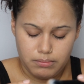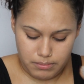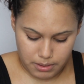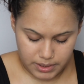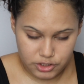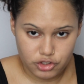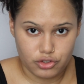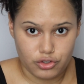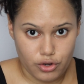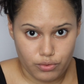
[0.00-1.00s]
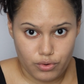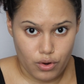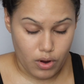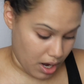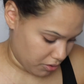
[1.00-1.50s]
maybe I just don't
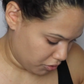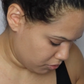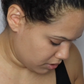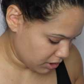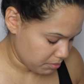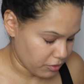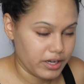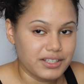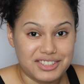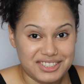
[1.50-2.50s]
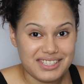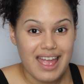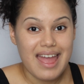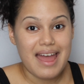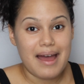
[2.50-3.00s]
know how to use this brush.
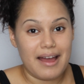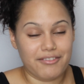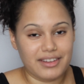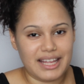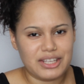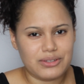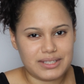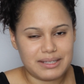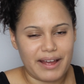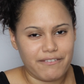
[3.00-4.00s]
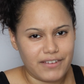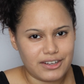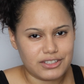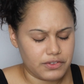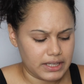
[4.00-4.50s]
I feel like using my
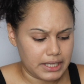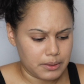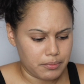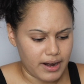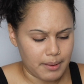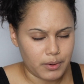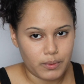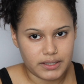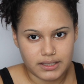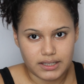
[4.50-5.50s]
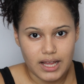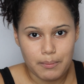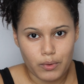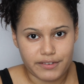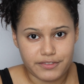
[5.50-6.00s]
fingers for like the primer worked a
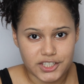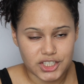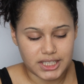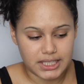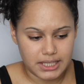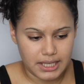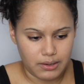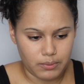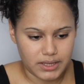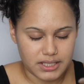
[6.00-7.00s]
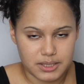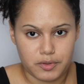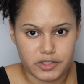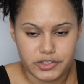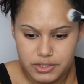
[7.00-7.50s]
lot more efficiently than what this
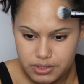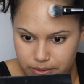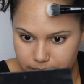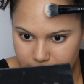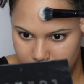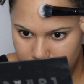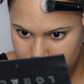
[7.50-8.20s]
brush is doing.